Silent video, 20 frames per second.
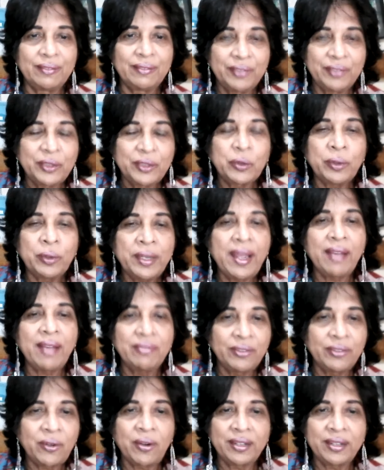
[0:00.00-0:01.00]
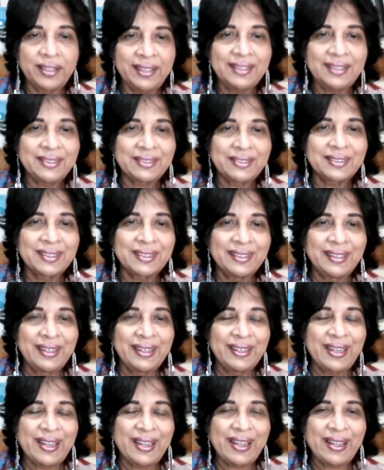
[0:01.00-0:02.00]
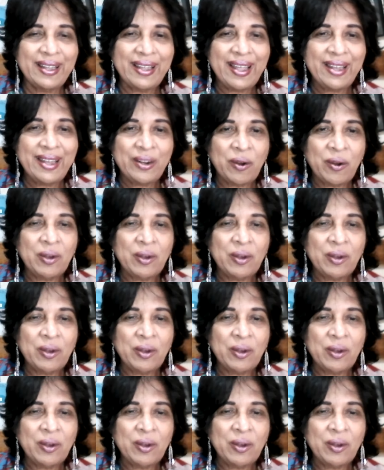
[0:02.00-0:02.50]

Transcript: we don't have donkeys and